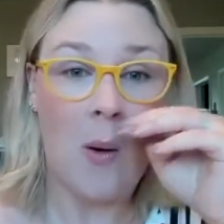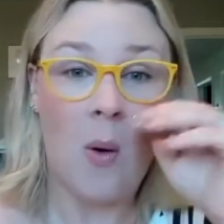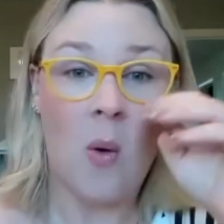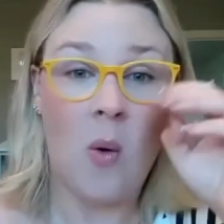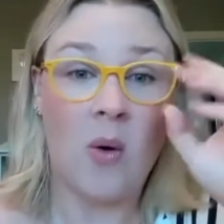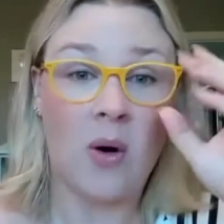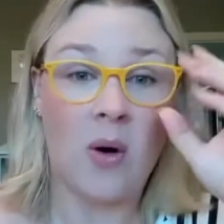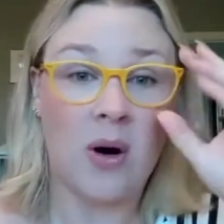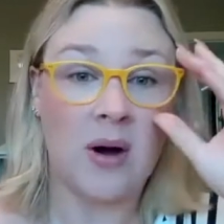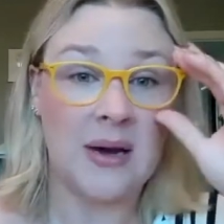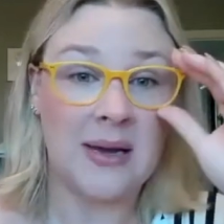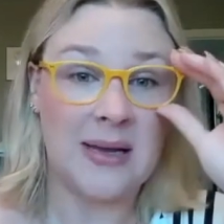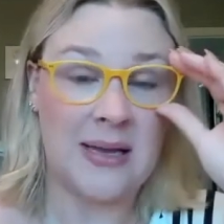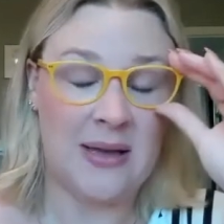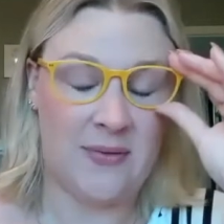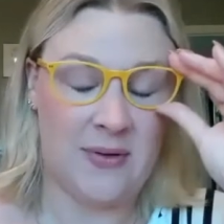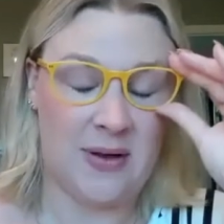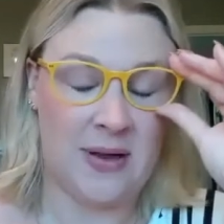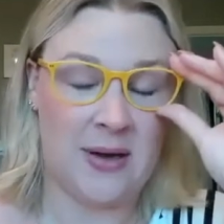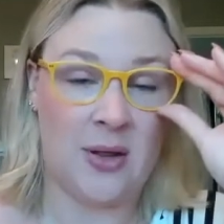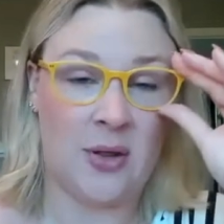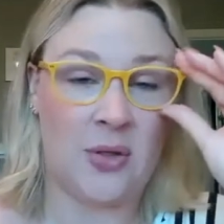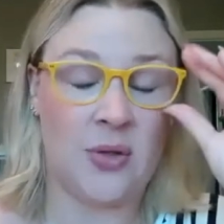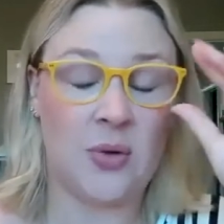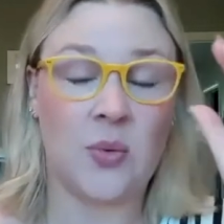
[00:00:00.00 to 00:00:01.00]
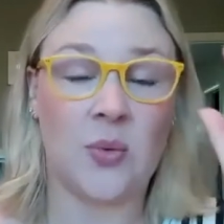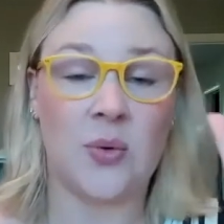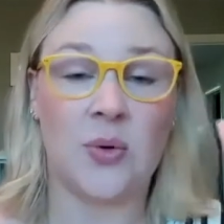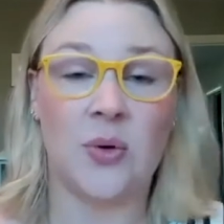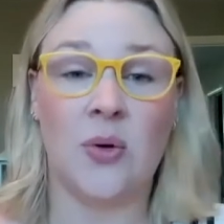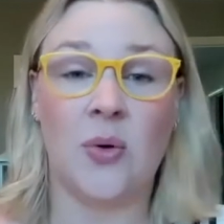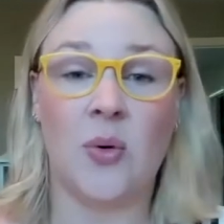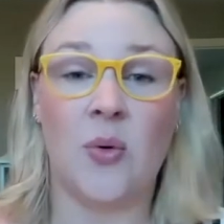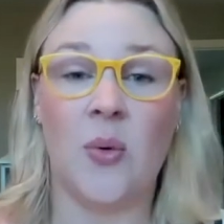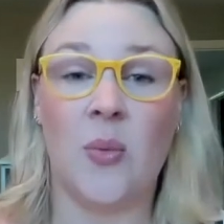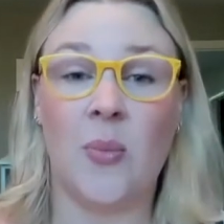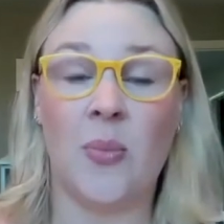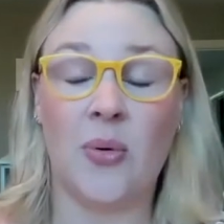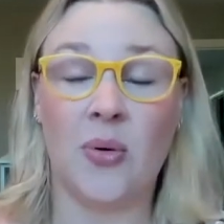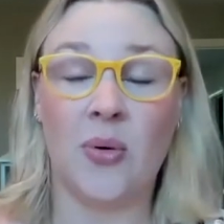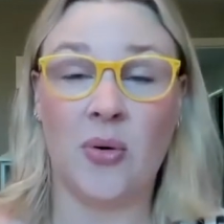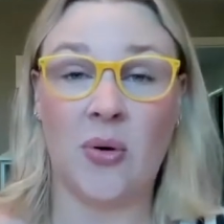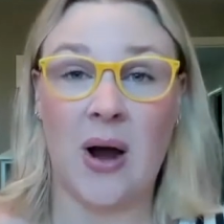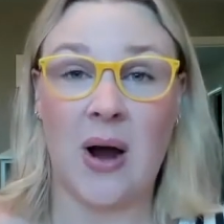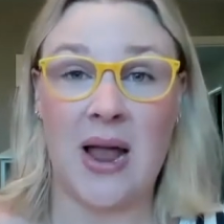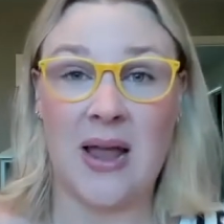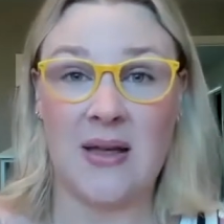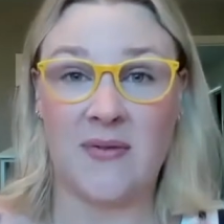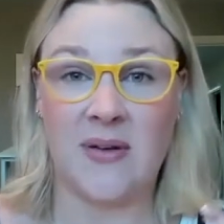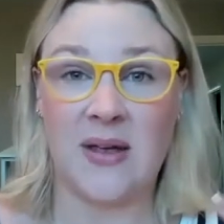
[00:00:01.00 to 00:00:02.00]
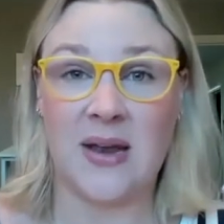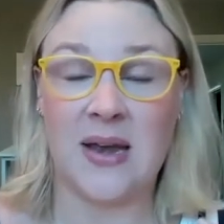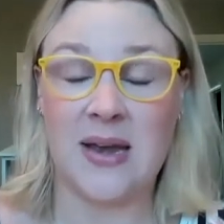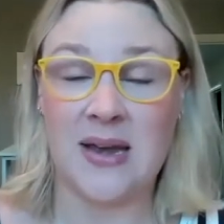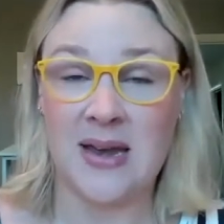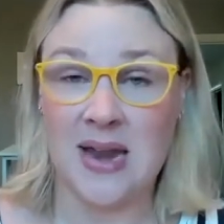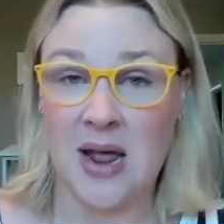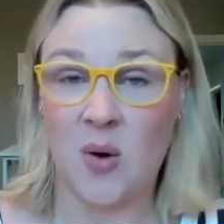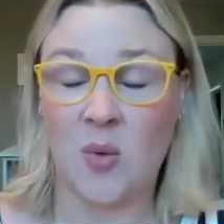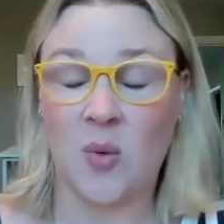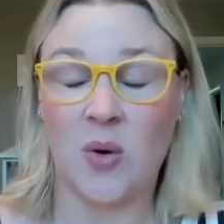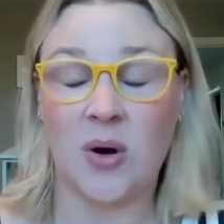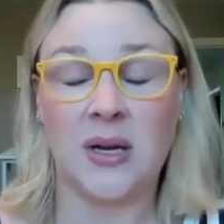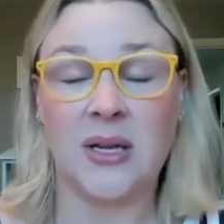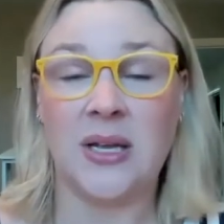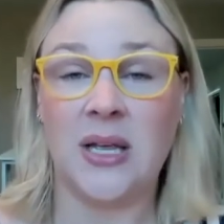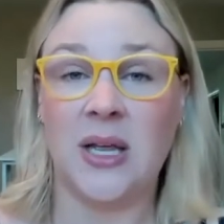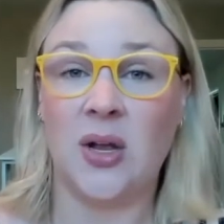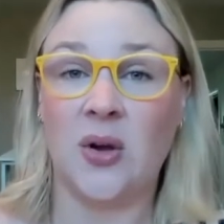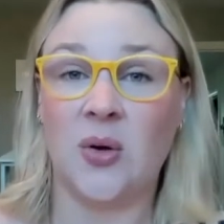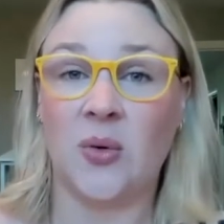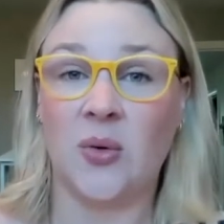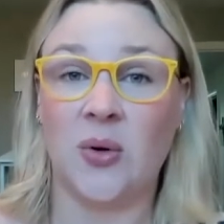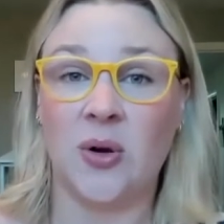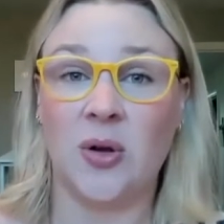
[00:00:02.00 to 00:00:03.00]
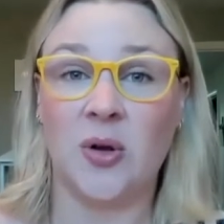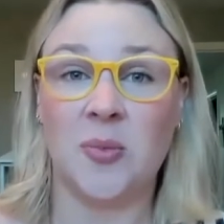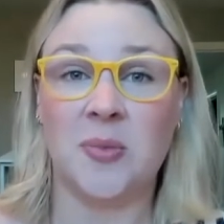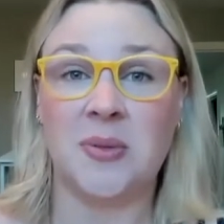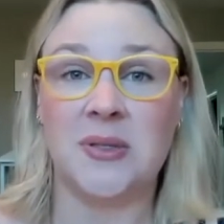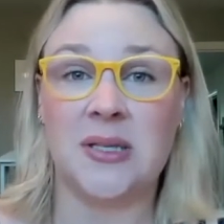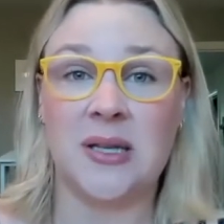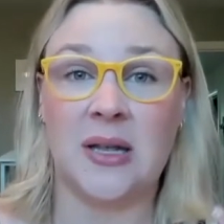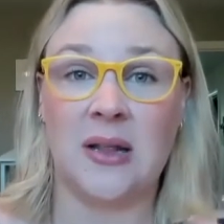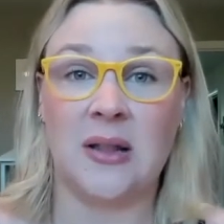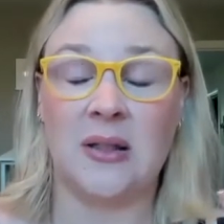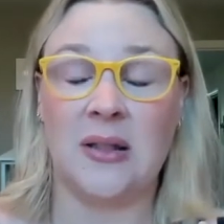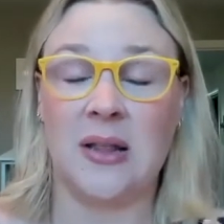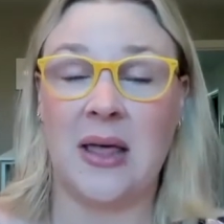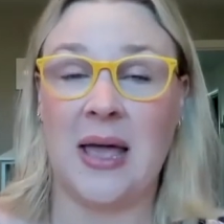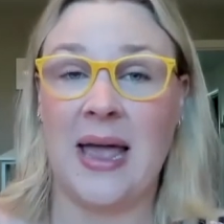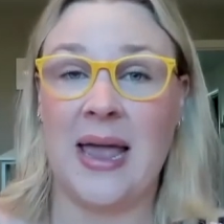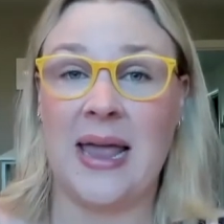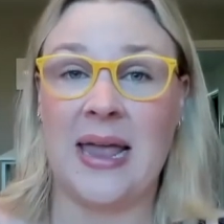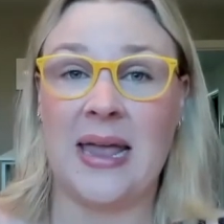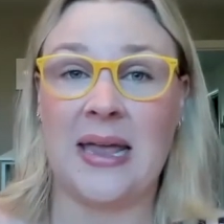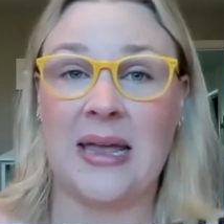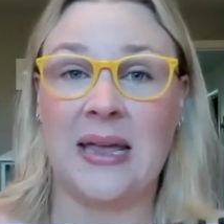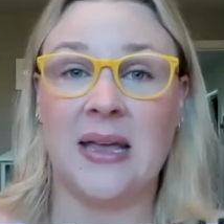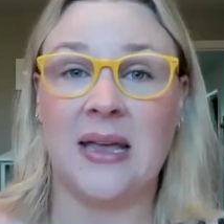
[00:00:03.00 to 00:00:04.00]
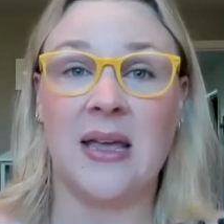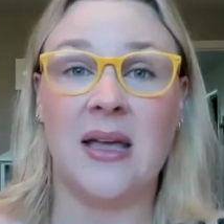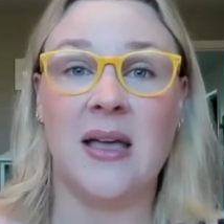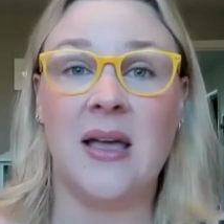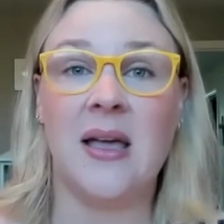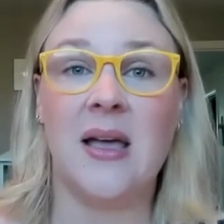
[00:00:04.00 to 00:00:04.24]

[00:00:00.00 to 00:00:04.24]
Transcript: or even through private networking groups like